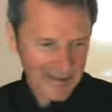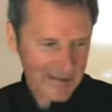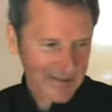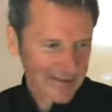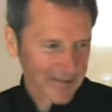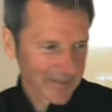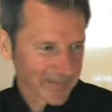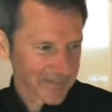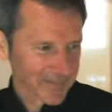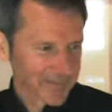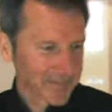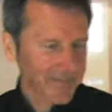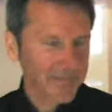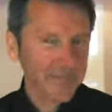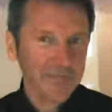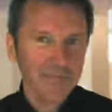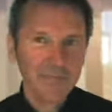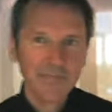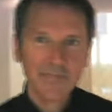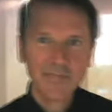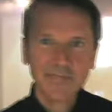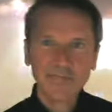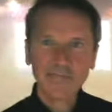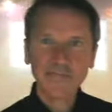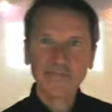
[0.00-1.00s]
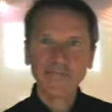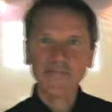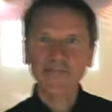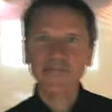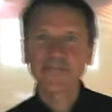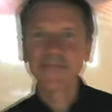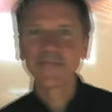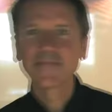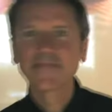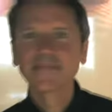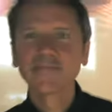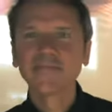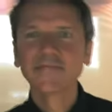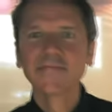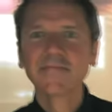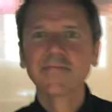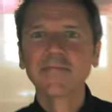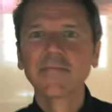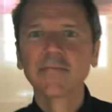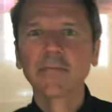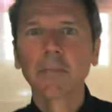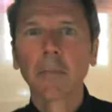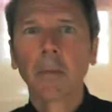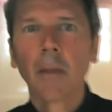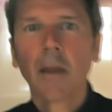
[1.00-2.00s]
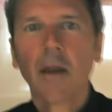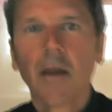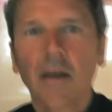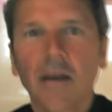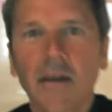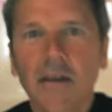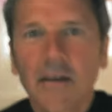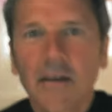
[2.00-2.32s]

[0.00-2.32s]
Which different products do you make, Richard?